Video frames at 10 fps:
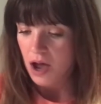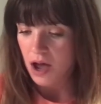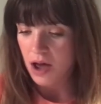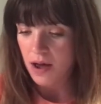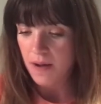
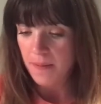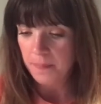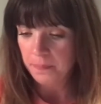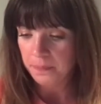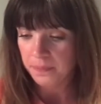
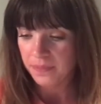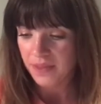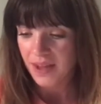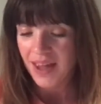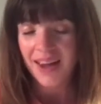
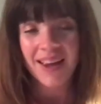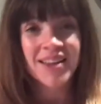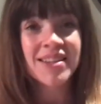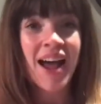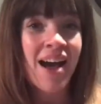
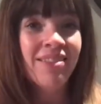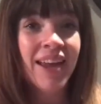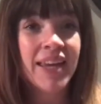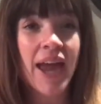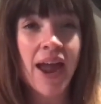Guys, I
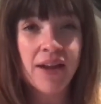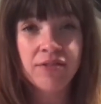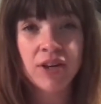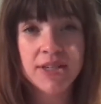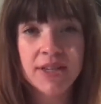like
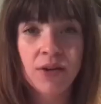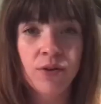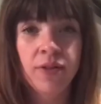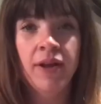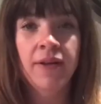every
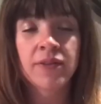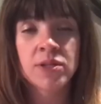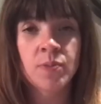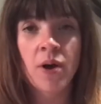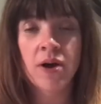single thing in
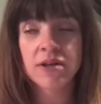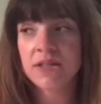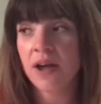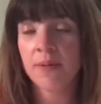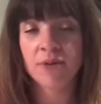this
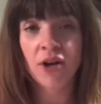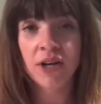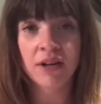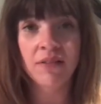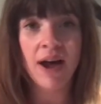box. I'm not
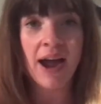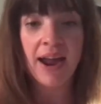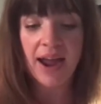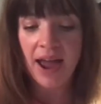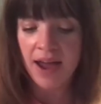gonna lie.